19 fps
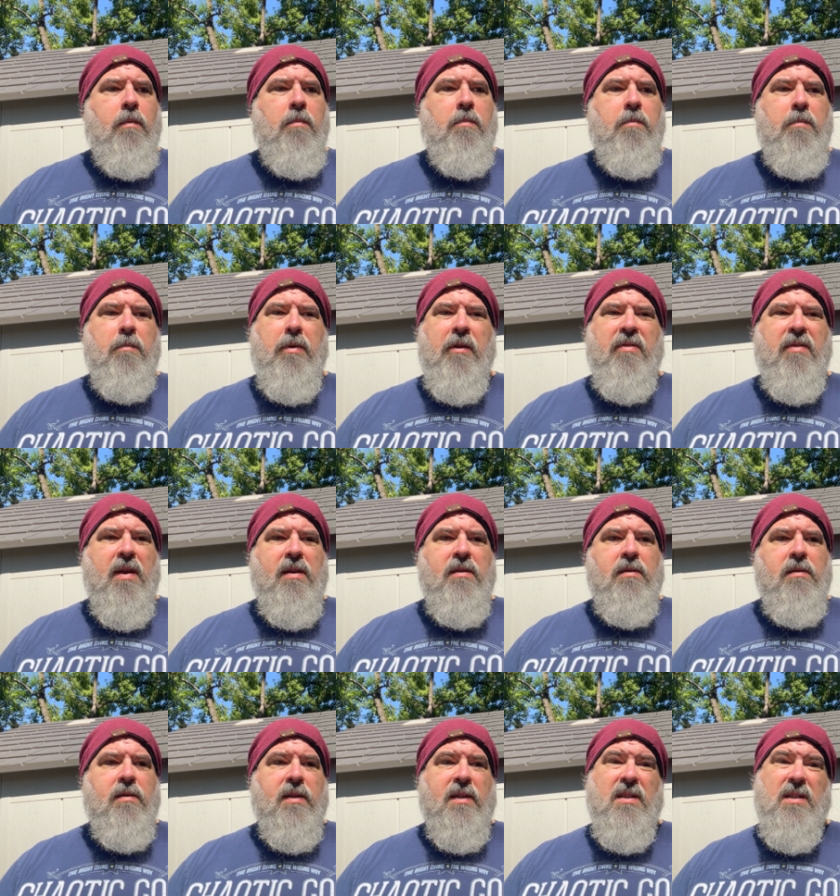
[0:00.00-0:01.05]
But then
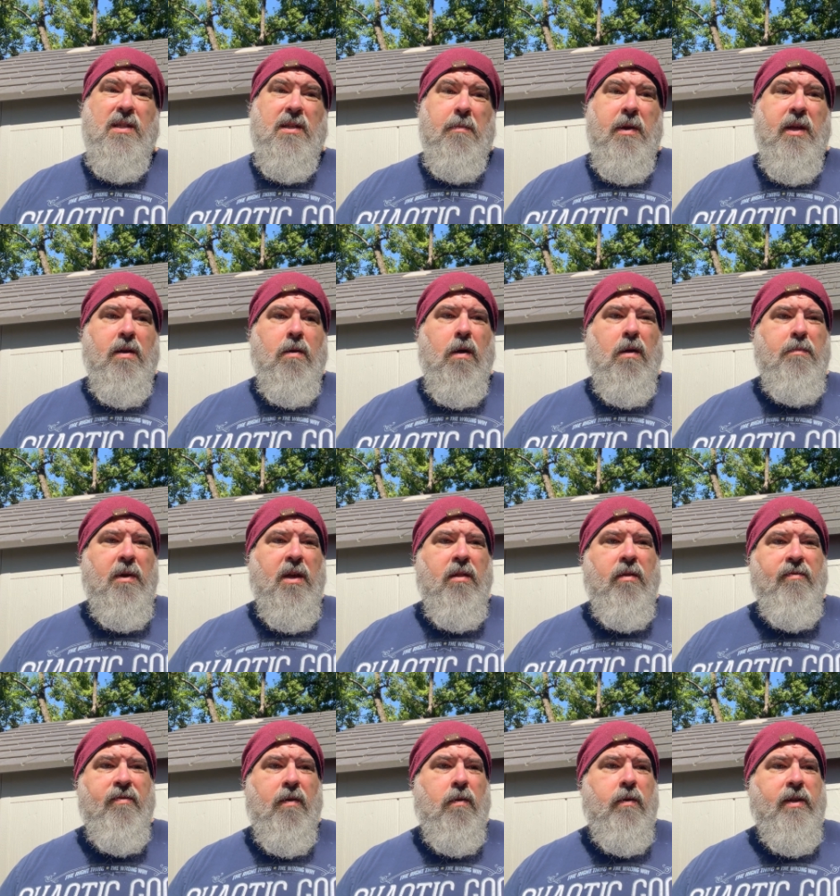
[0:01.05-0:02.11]
like somebody called me on the
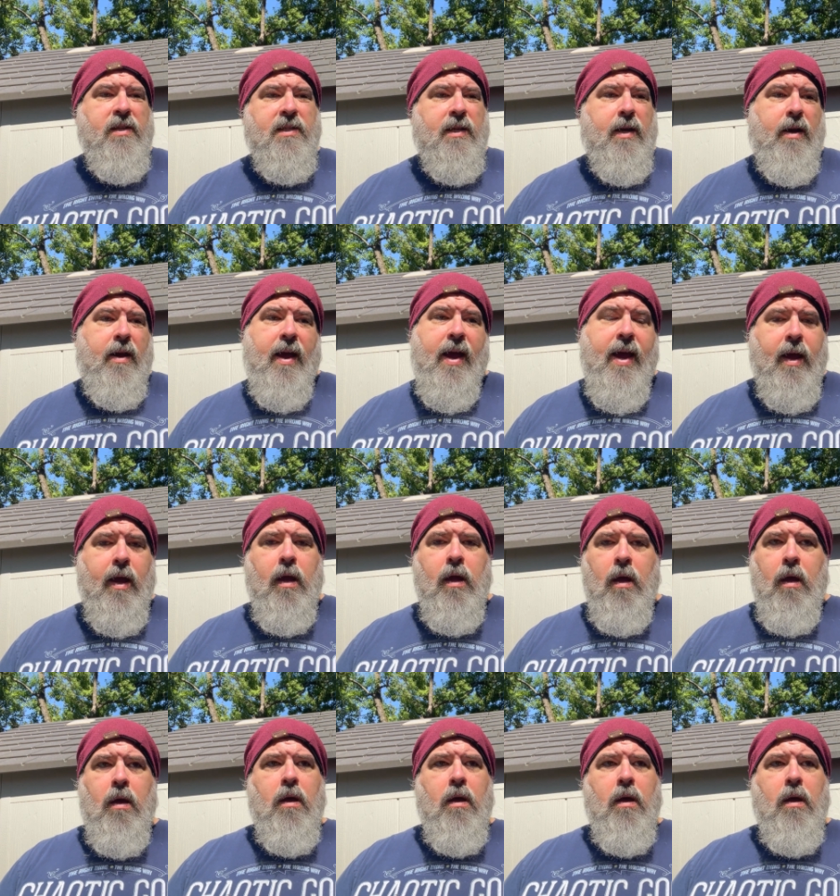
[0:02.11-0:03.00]
phone and said, hey,